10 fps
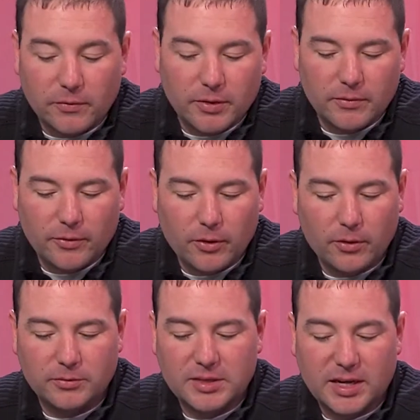for,
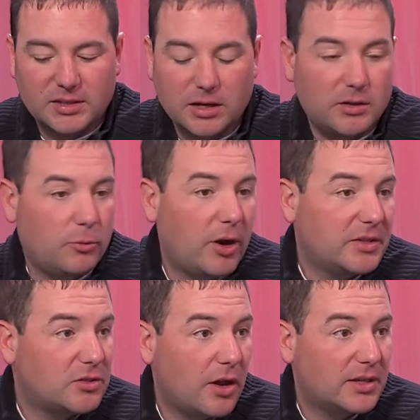for tickets, uh, we're at
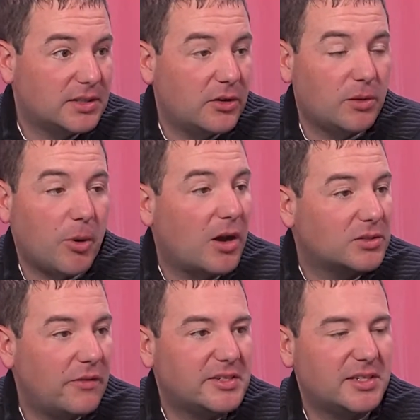the Tsongas Center. The box
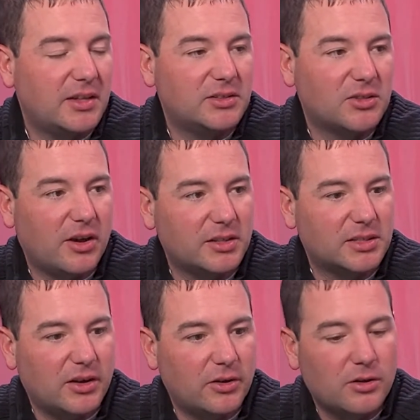office is at the Tsongas Center.